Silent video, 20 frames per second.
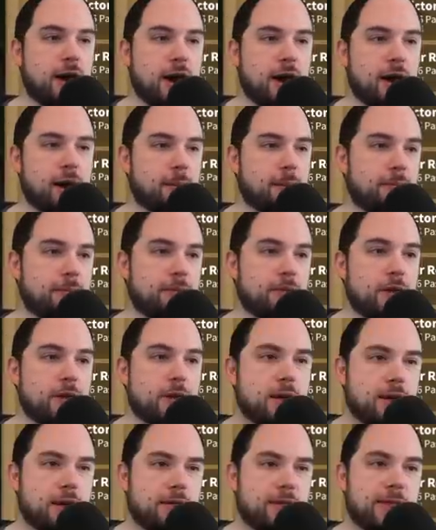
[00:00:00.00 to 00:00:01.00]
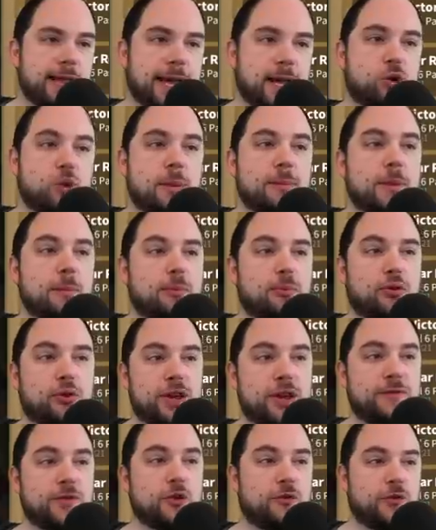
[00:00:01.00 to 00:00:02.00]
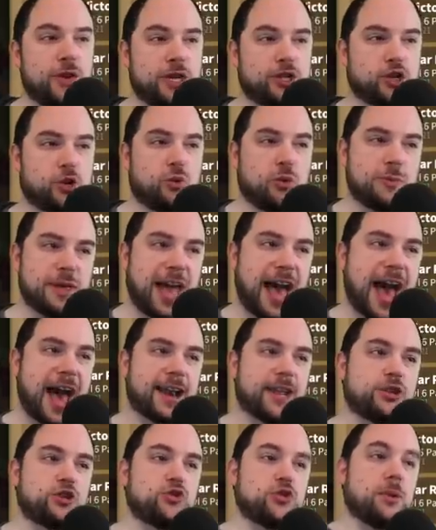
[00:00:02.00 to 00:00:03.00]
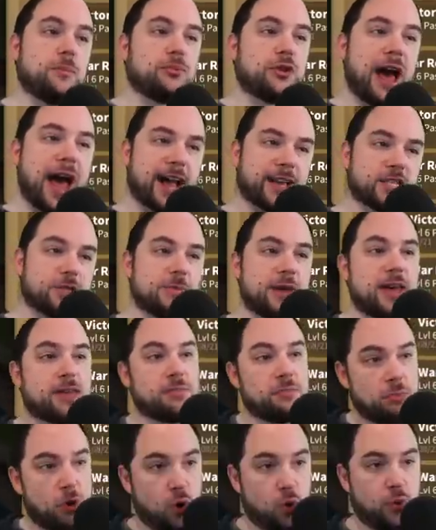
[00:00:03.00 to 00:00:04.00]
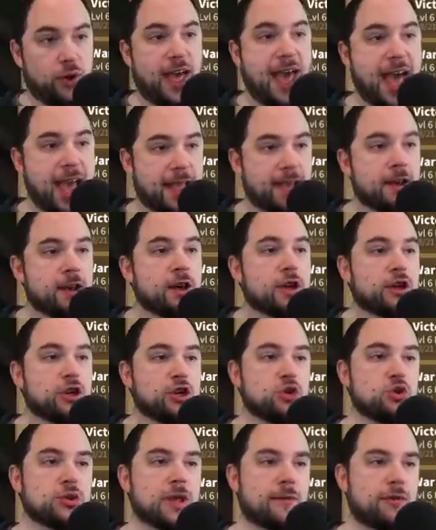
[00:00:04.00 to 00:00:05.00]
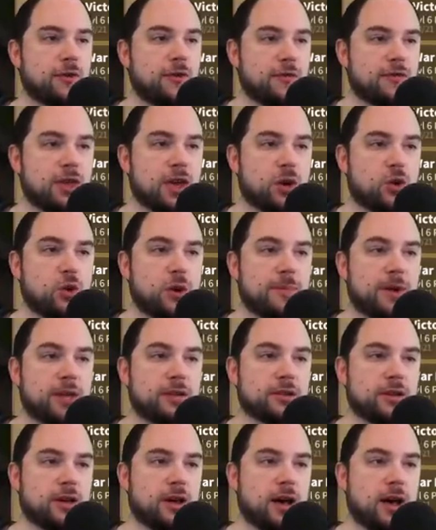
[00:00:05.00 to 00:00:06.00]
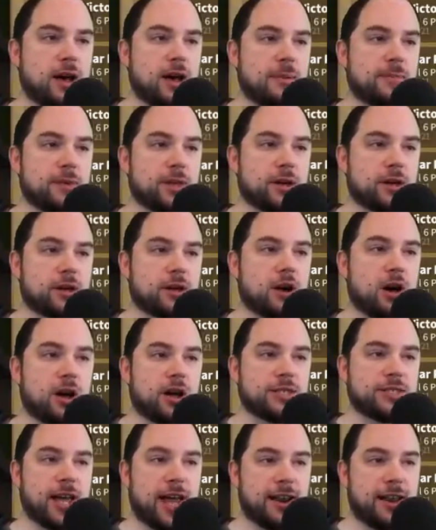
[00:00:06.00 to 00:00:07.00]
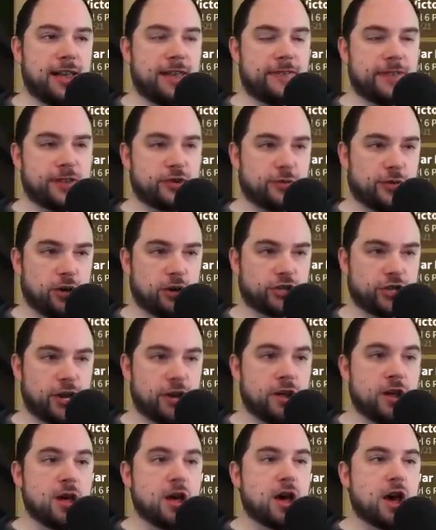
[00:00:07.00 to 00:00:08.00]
Um, the equipment preview feature will be added to the blacksmith. Okay. New level 50 equipment um, content in this version.